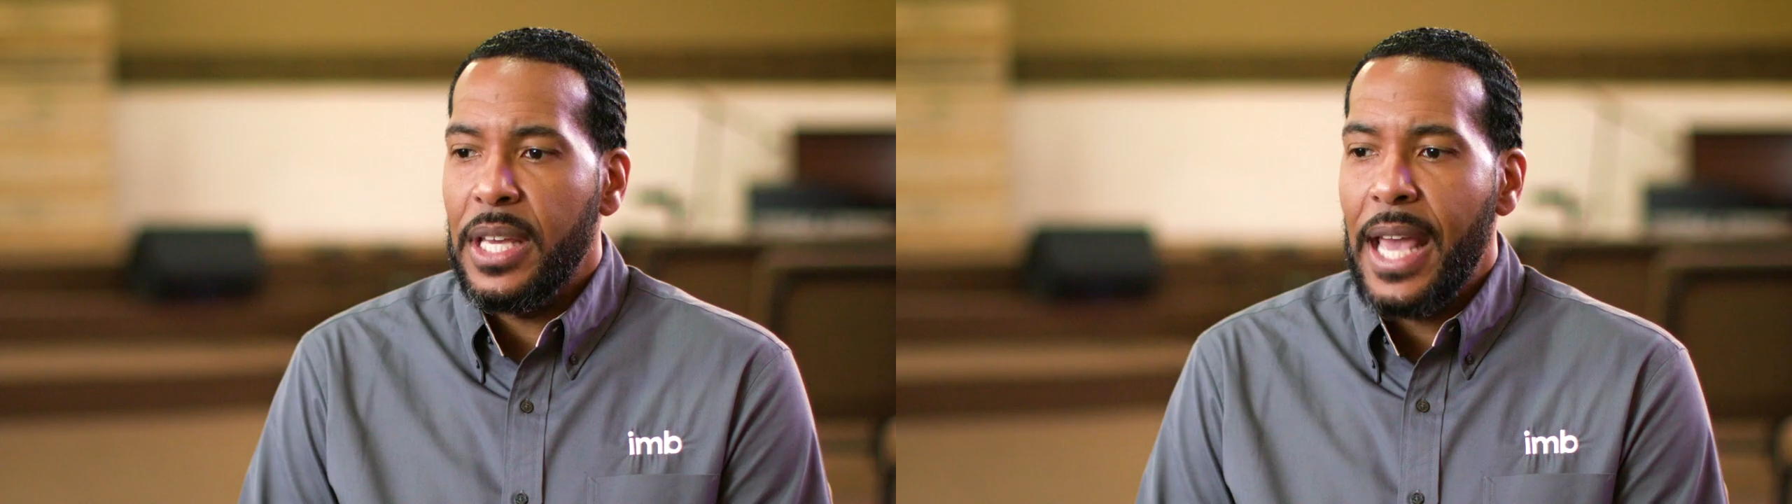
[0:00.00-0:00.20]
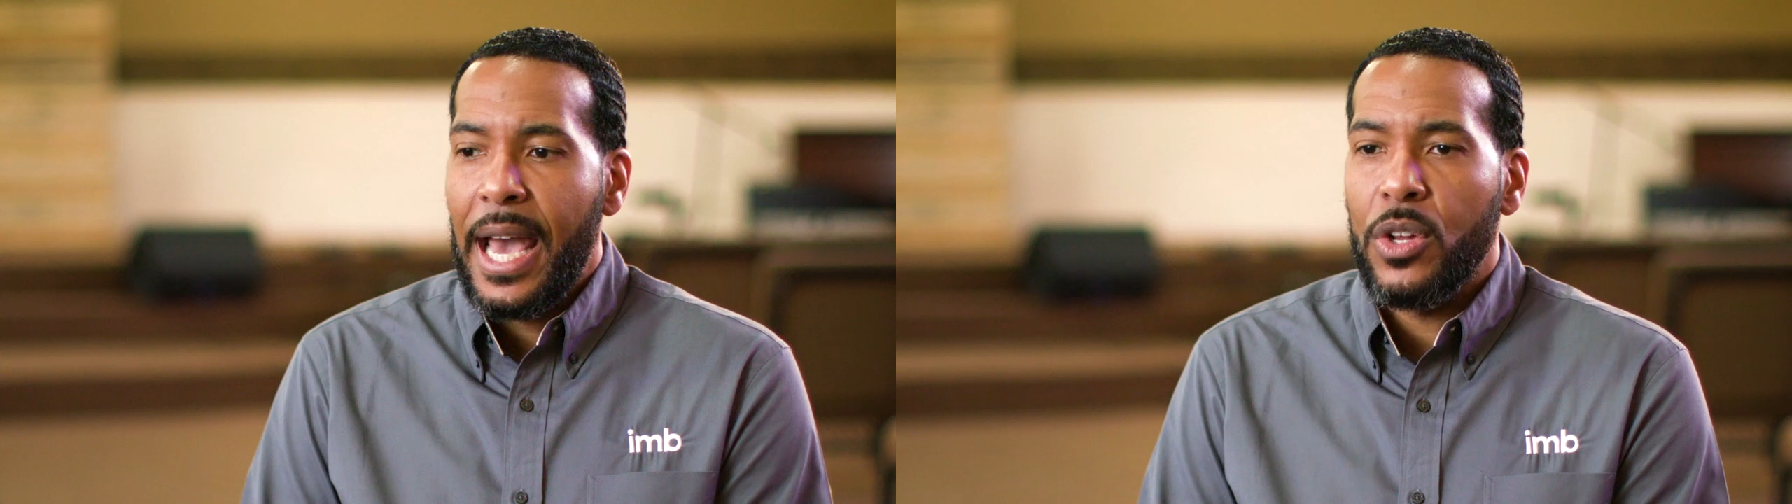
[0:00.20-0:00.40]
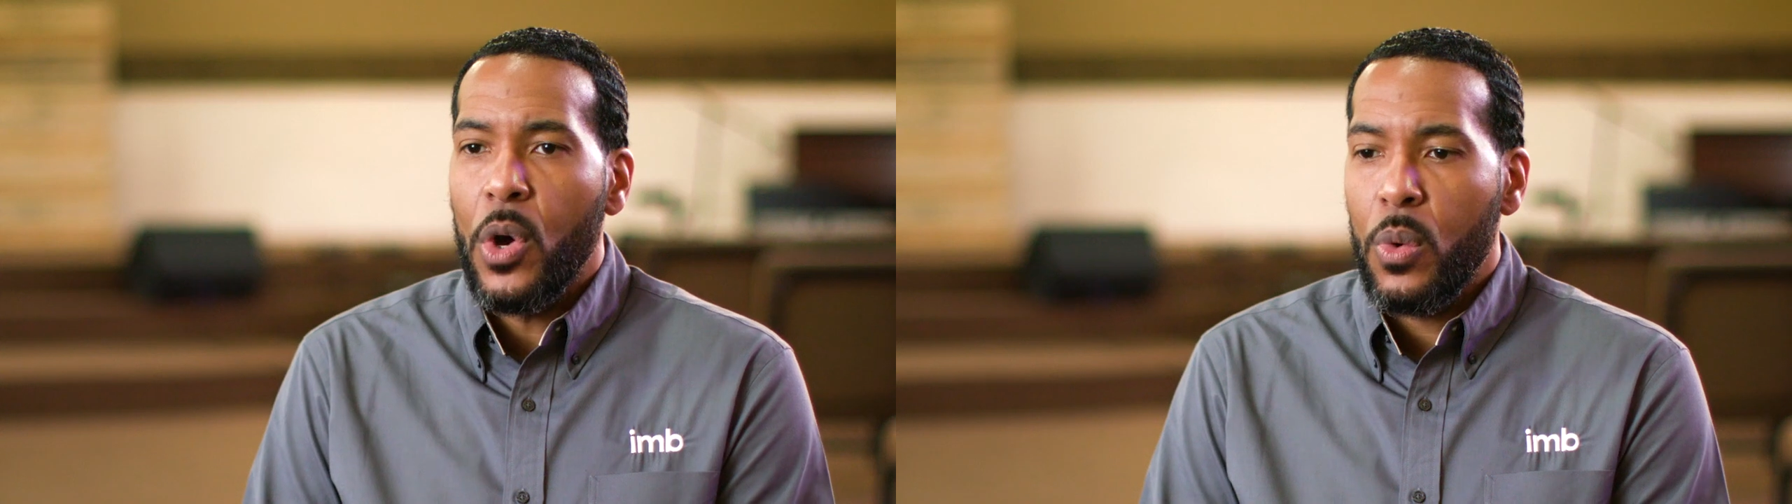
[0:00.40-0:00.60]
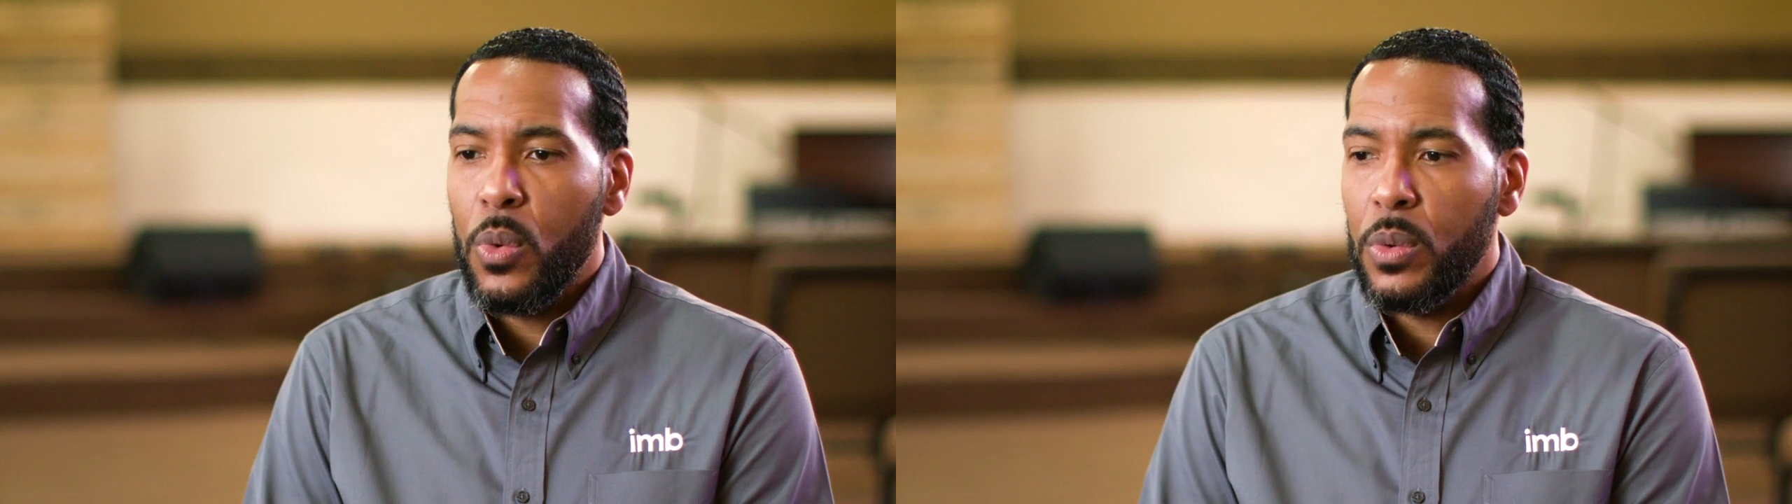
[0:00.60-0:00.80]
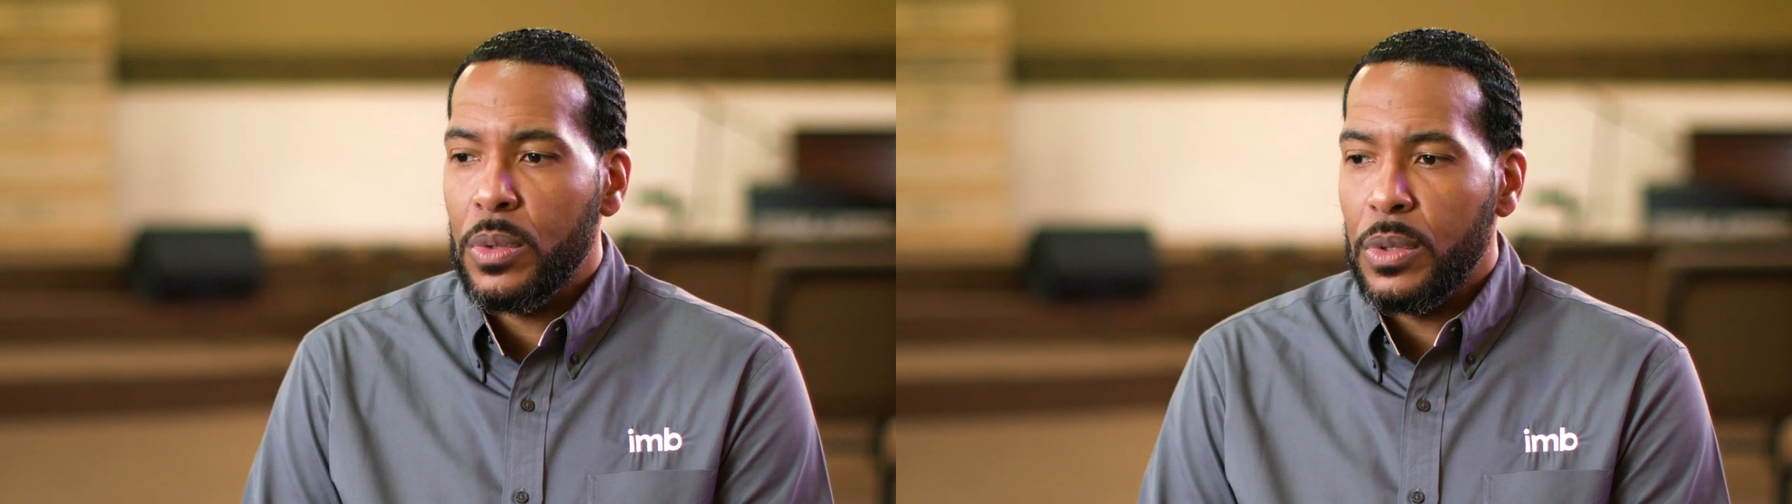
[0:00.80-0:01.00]
he had
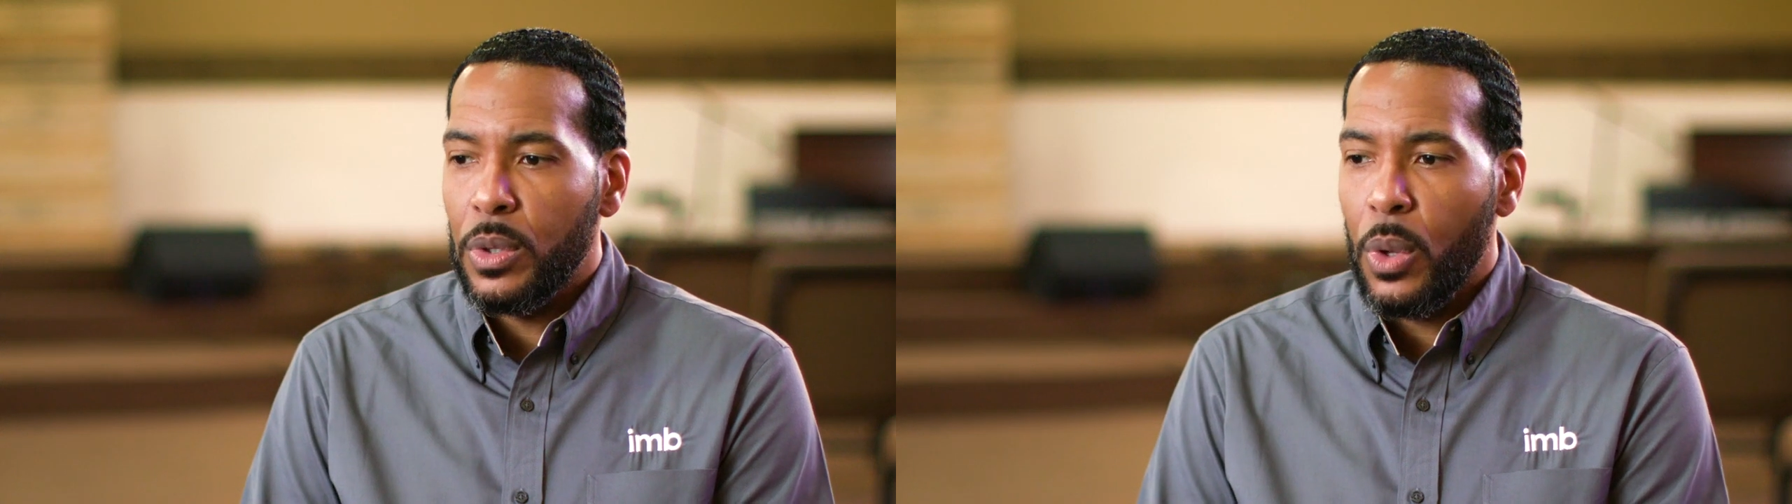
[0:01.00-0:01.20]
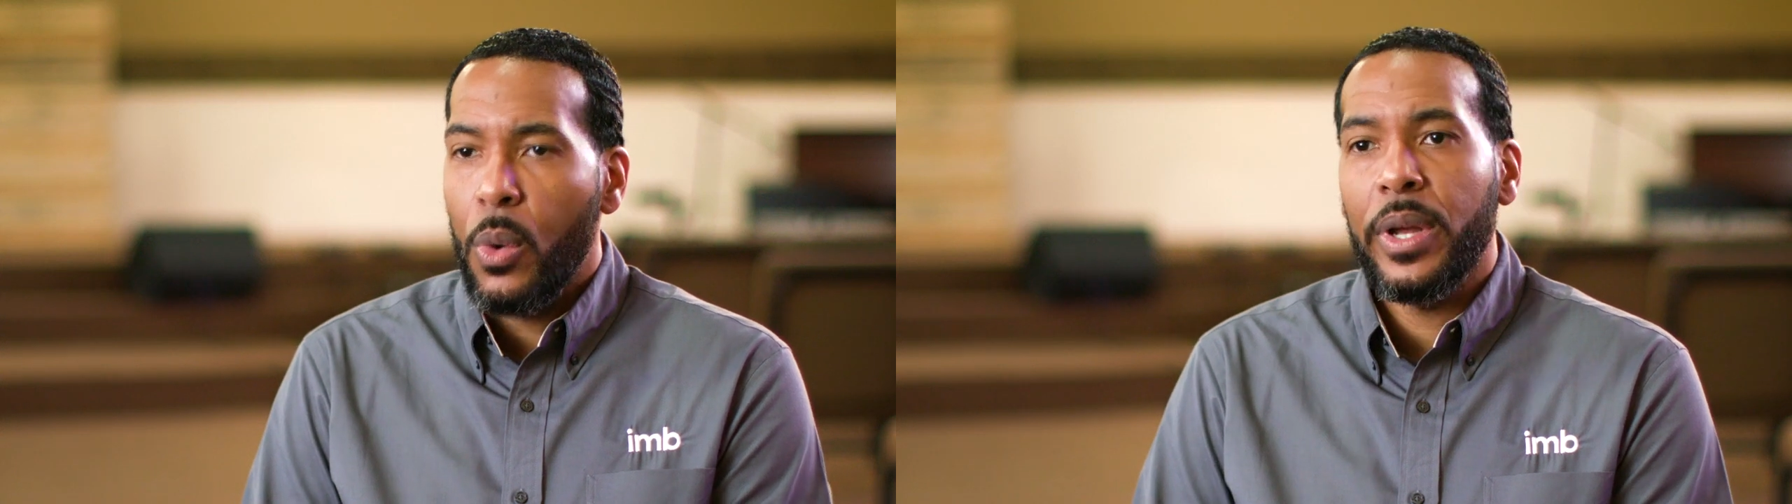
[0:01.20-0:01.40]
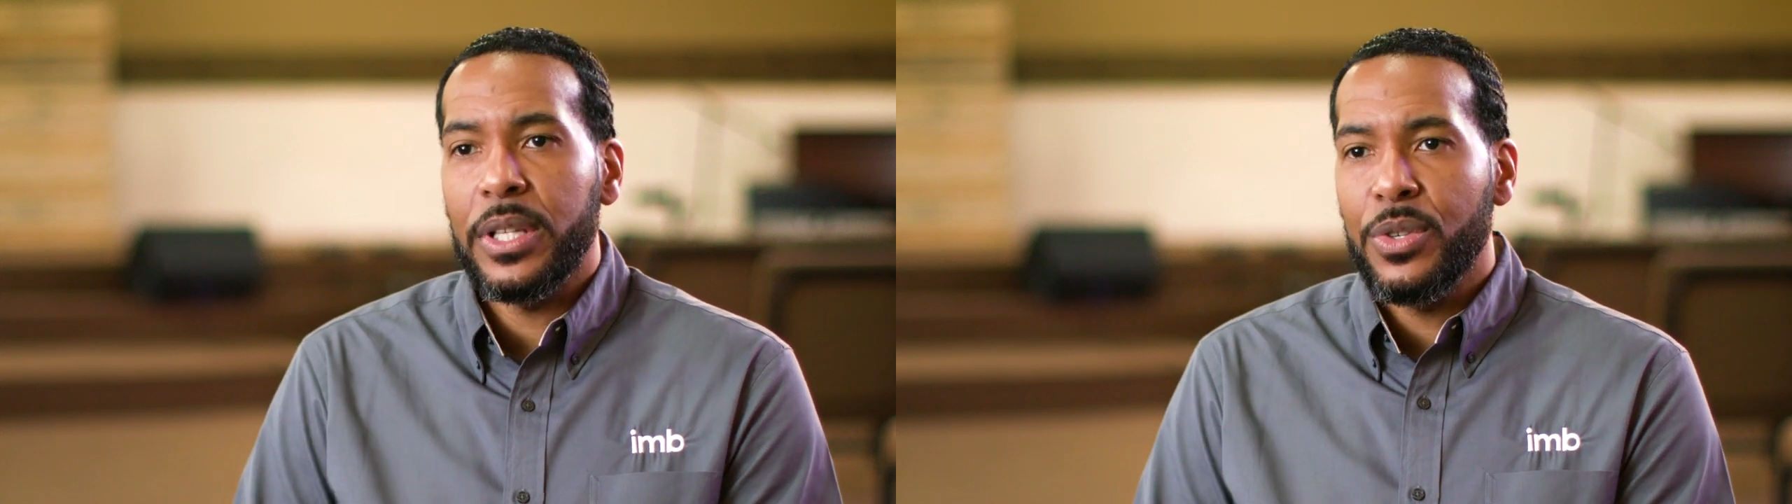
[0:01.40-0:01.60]
no glory